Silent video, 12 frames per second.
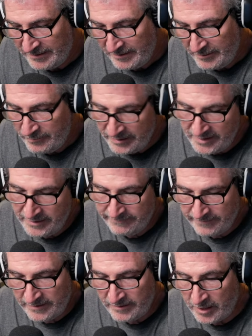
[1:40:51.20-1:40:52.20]
Wheel of
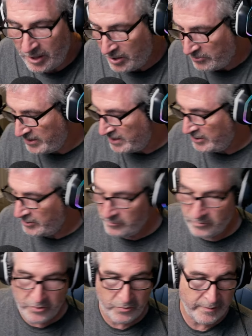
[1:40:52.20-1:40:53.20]
Fun. Oh, you know
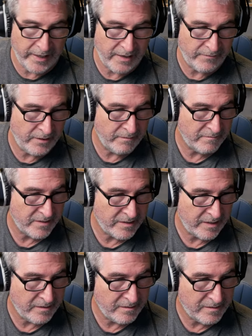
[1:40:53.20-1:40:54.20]
who we haven't
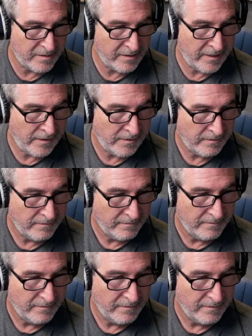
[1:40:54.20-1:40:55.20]
seen today?
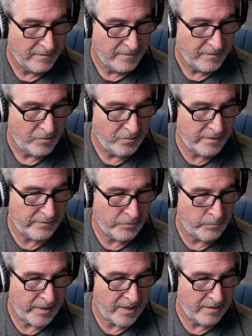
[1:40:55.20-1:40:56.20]
Who haven't
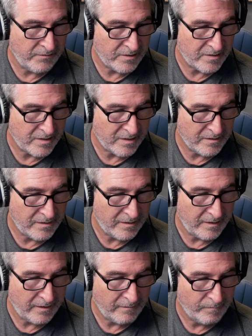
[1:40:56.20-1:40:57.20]
we haven't seen
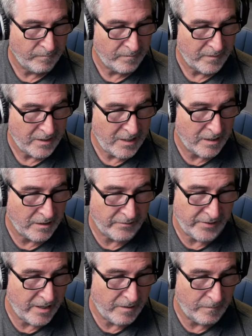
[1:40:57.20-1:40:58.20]
today? Y'all
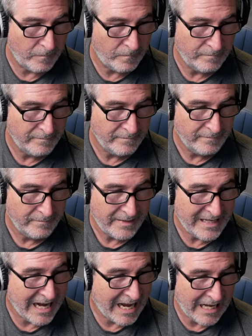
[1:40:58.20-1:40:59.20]
know.
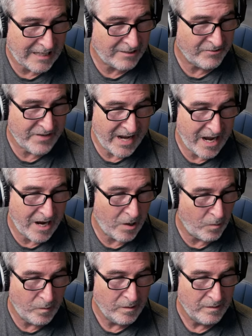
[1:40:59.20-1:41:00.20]
Y'all know.